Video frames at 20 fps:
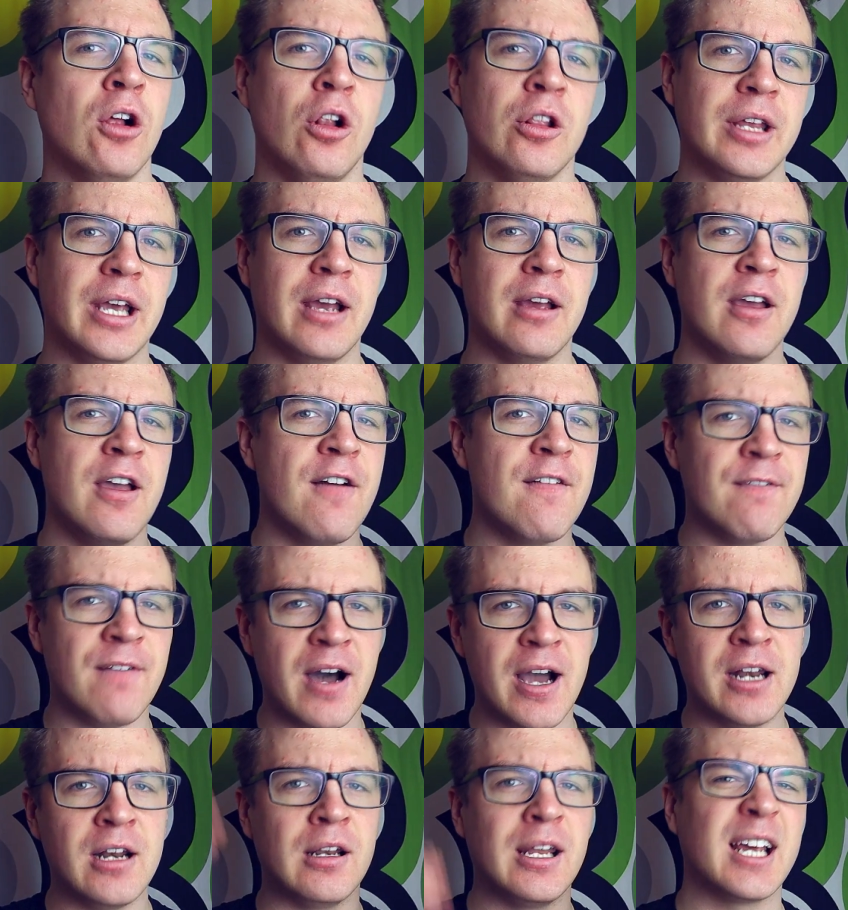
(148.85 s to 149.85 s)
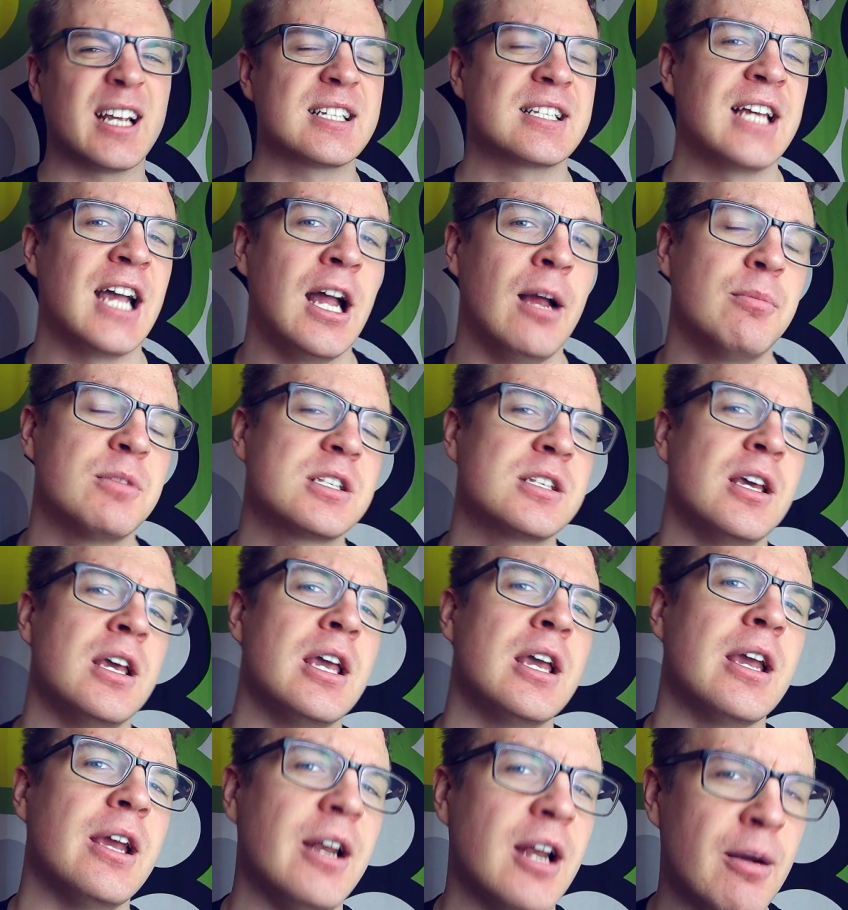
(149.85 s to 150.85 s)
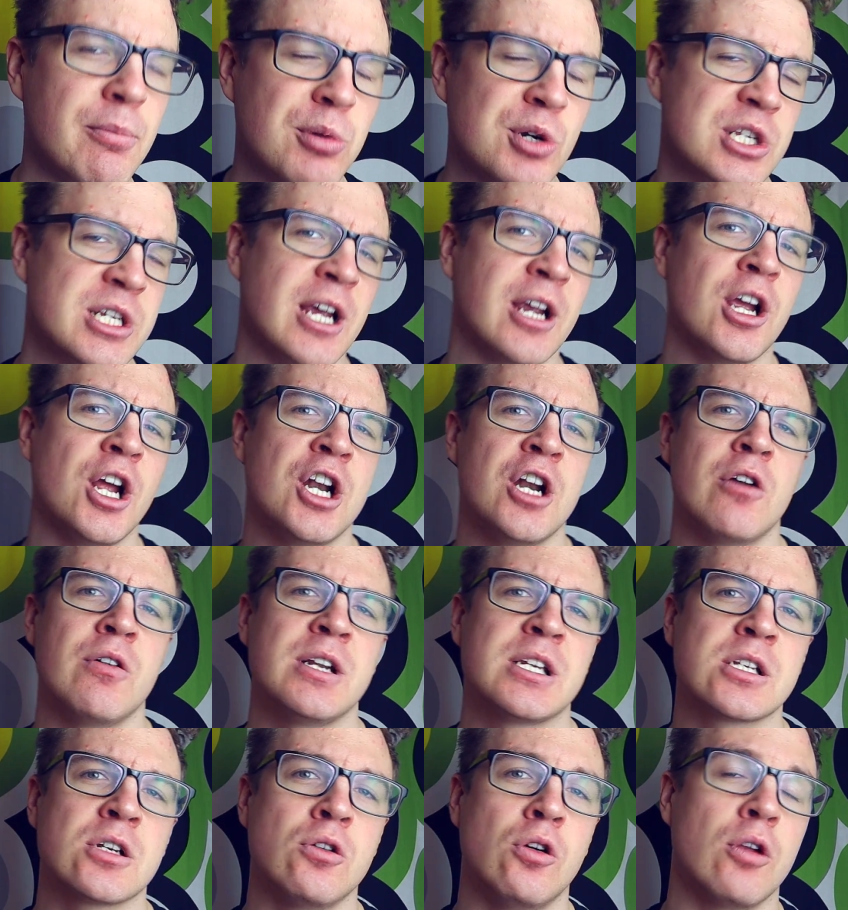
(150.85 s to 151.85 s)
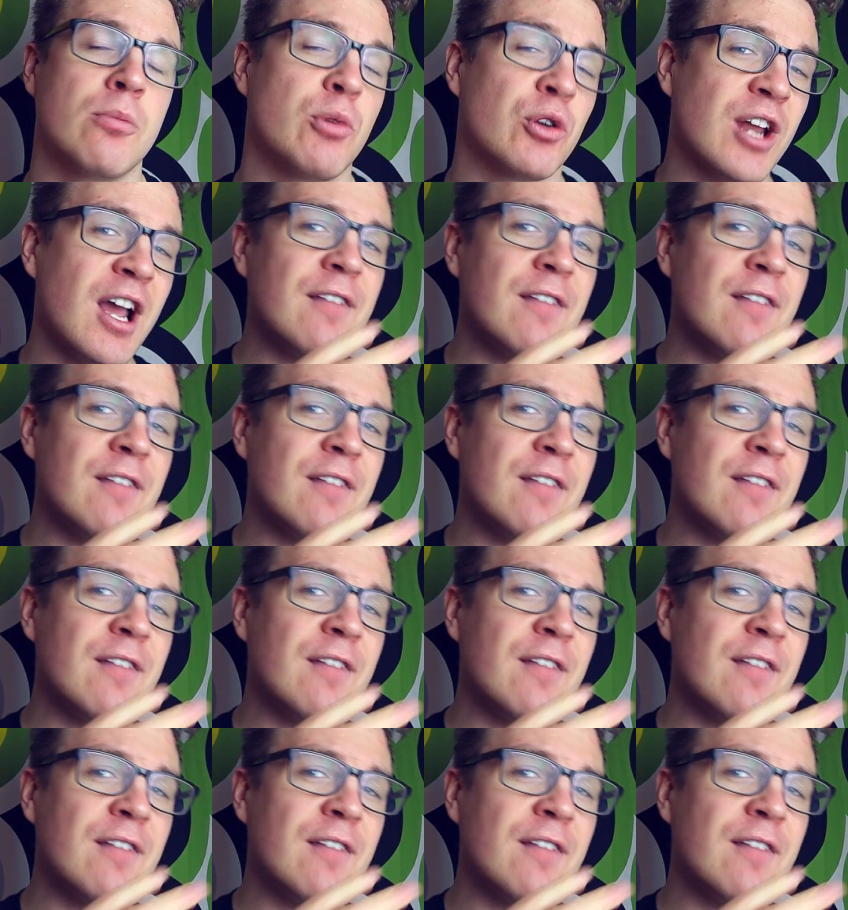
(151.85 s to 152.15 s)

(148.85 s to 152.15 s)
or the final exams in upper secondary school. But